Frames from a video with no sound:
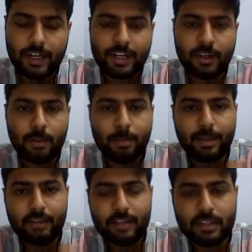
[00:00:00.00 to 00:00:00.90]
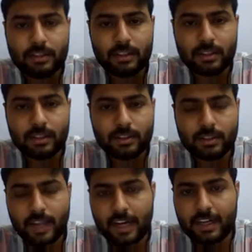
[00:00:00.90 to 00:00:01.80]
In your previous
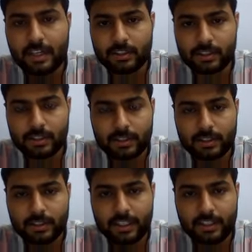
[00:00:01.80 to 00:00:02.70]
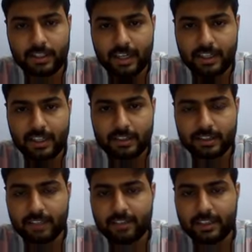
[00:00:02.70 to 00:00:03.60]
standards, say standard
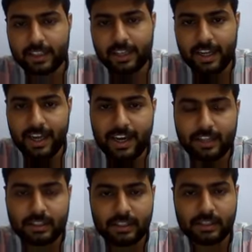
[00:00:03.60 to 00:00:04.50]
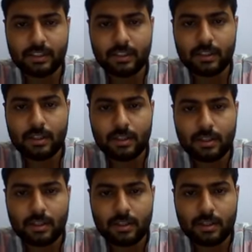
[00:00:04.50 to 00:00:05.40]
7th and 8th,
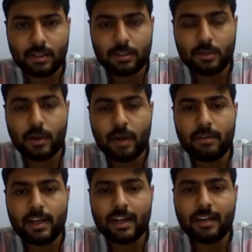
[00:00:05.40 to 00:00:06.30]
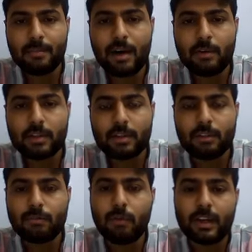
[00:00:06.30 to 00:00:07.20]
you have learned about
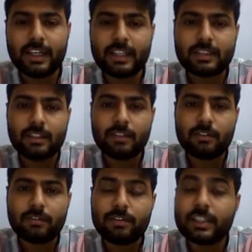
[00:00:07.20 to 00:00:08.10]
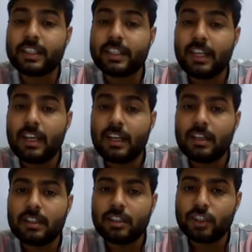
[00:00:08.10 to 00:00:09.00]
what is physical
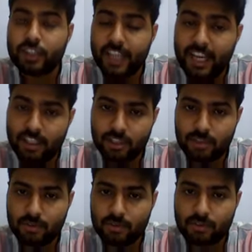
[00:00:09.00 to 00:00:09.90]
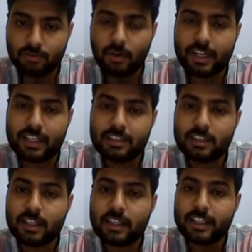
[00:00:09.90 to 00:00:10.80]
change, what
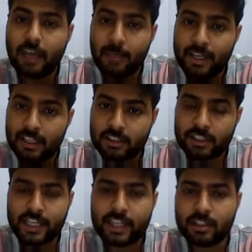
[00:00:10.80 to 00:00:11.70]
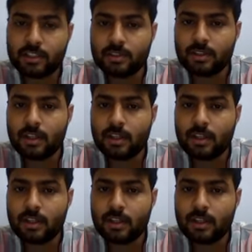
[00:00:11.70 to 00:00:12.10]
is chemical change,